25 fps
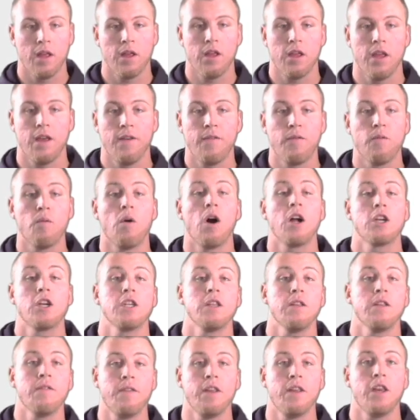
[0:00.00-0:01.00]

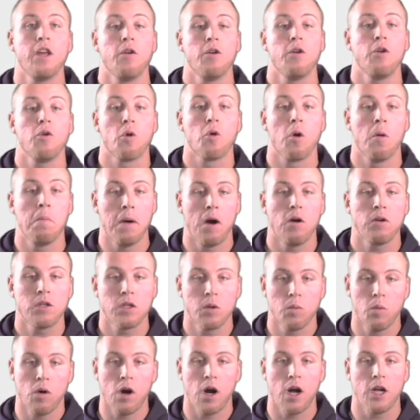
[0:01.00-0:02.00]
you are about
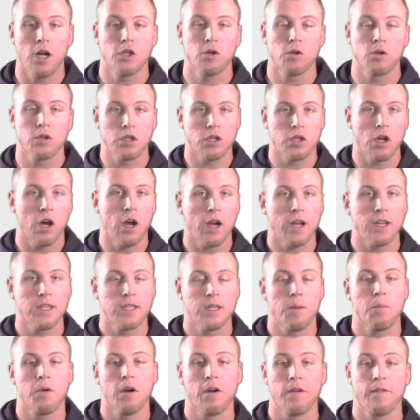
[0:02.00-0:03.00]
to watch or stalking
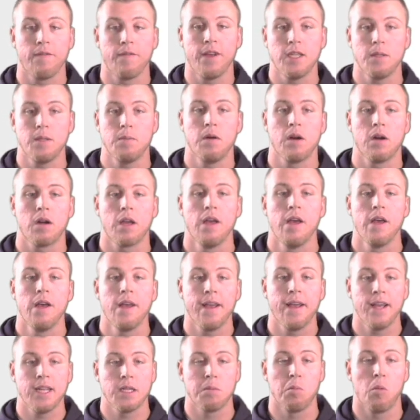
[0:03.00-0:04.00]
someone on Facebook
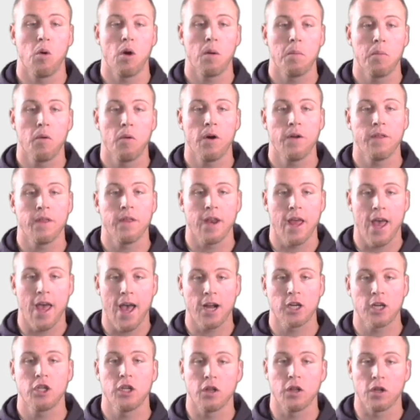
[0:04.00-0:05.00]
is more important than
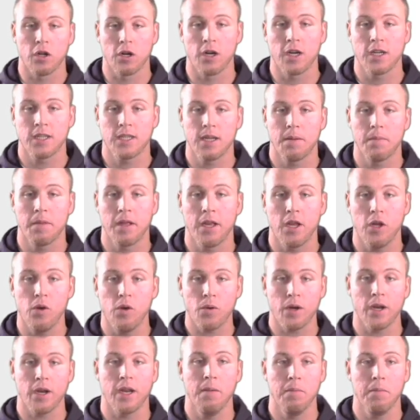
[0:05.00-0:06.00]
actually learning something that
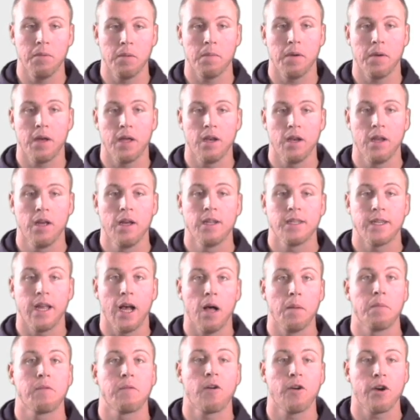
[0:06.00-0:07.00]
you can implement to
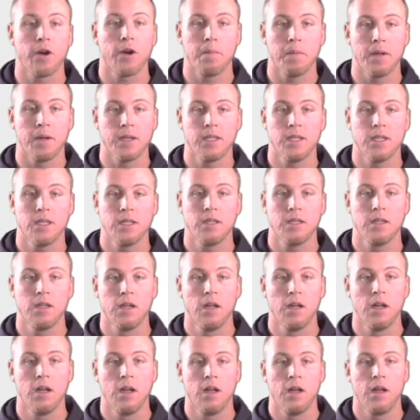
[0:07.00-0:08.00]
help grow your business,
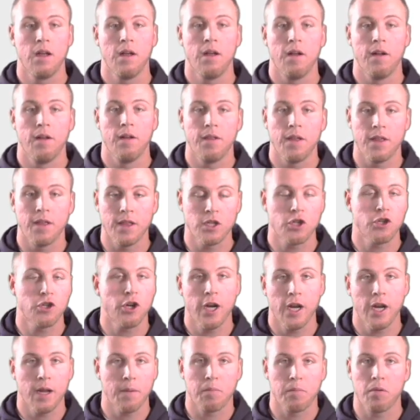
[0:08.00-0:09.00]
then this
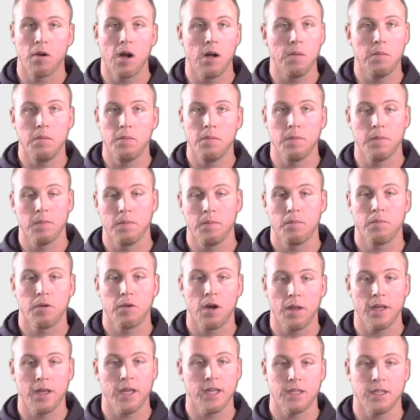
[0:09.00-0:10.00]
training
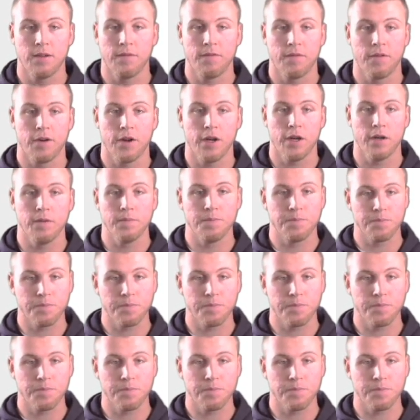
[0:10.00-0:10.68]
probably isn't for you.